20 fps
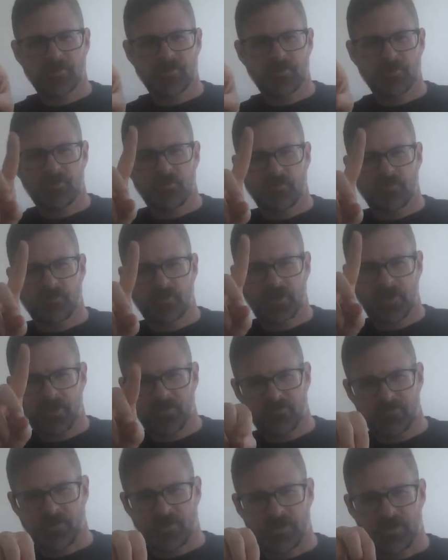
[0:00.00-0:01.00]
2, 3,
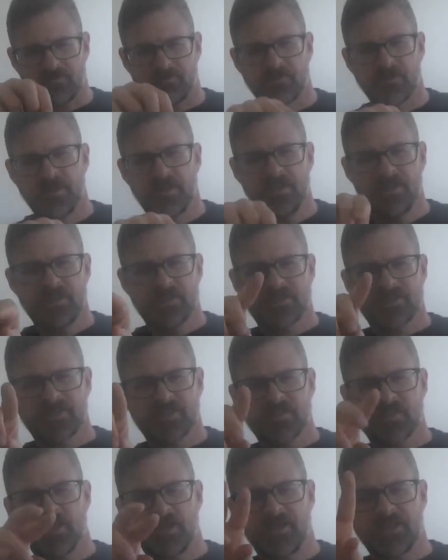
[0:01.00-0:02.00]
and 5.
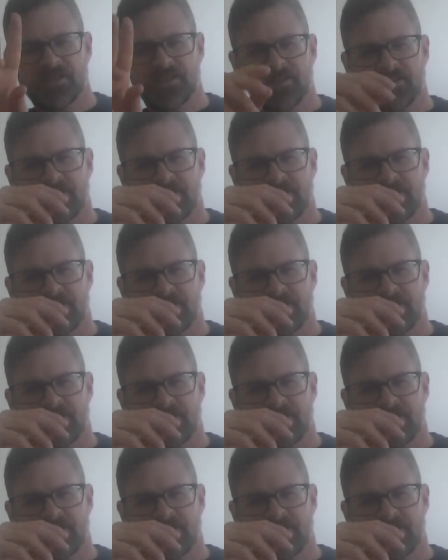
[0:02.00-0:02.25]
6 lines of